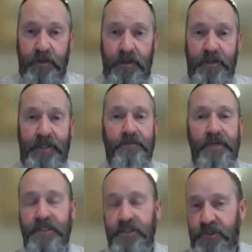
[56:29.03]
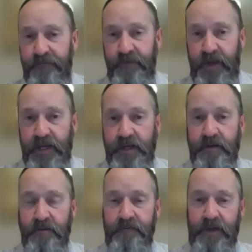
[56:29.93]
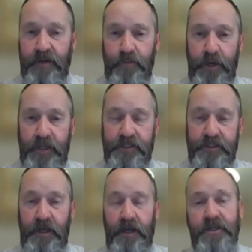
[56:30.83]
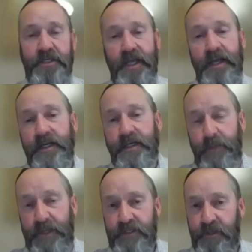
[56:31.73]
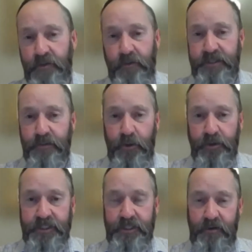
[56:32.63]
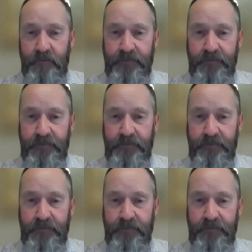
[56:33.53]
Again, these are just vague prices because again, it depends on the reservoir itself.